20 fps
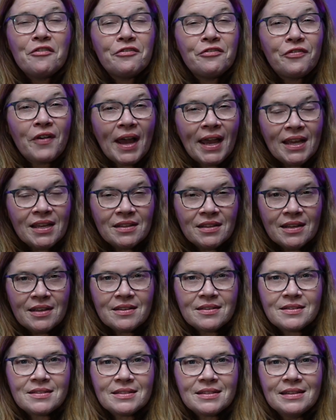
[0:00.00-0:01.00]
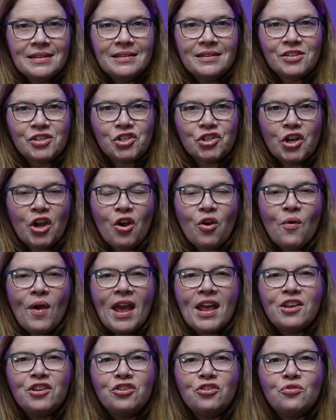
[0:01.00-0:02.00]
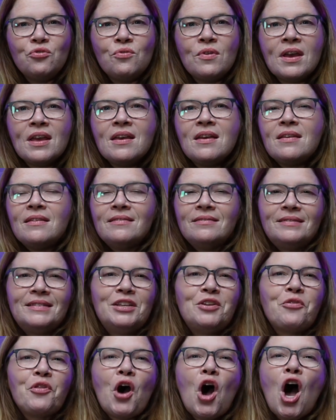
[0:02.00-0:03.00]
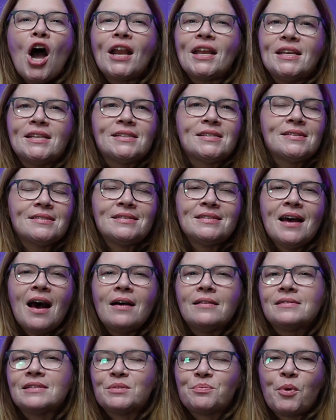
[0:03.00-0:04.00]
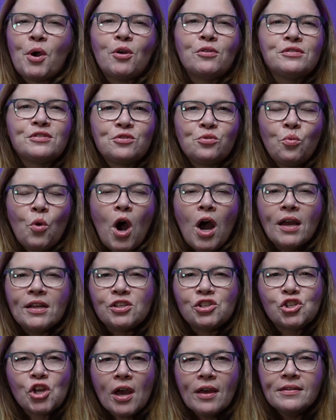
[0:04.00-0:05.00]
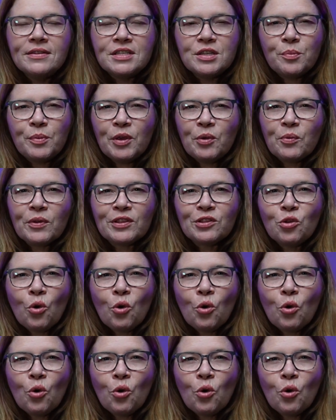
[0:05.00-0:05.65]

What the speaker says: violent in the show. And the audience is not supposed to want Judd to be with